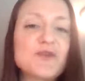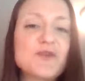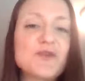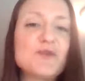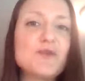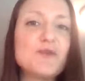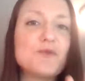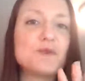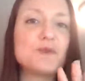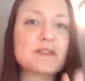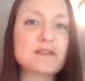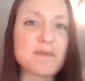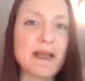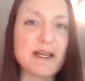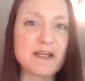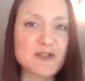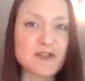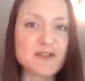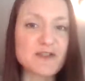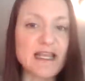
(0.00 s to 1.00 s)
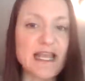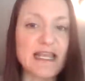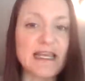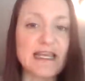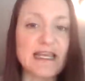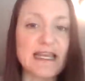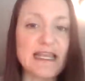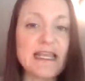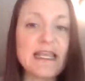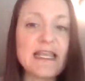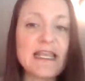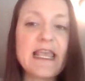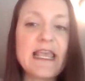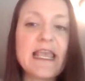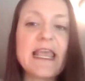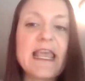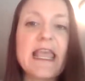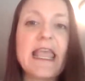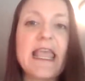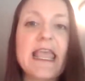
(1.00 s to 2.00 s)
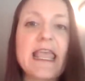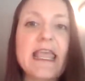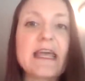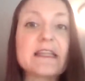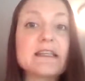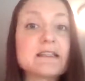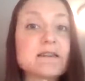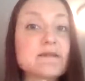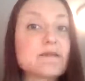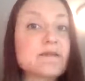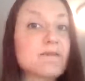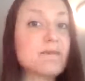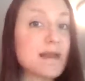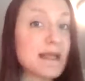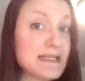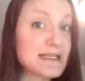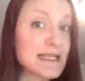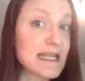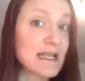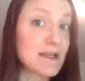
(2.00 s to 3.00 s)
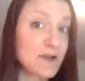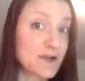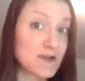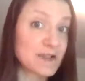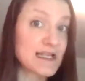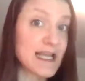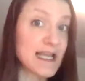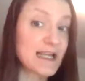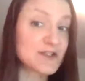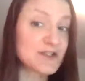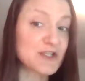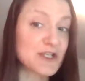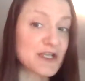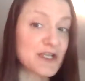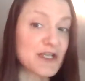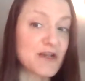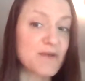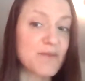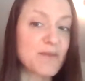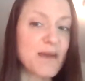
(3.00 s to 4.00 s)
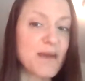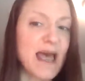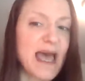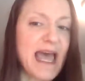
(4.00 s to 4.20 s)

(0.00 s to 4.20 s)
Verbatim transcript: to respect your sanity and maintain your attention